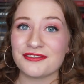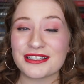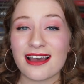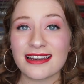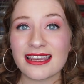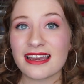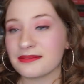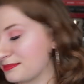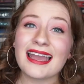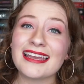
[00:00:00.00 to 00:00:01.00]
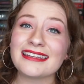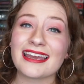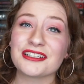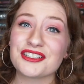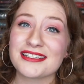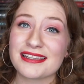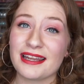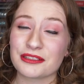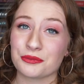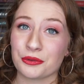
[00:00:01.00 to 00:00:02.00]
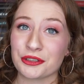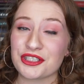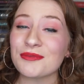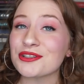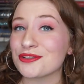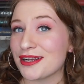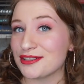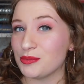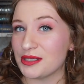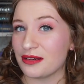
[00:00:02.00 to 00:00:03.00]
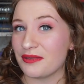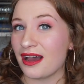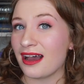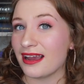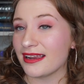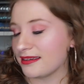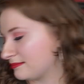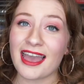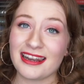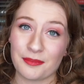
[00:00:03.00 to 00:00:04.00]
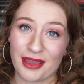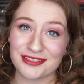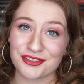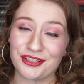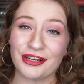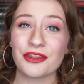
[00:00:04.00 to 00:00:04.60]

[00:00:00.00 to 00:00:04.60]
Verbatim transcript: Vizadia, and as she is the next ruler, she must train to become the High Animaster,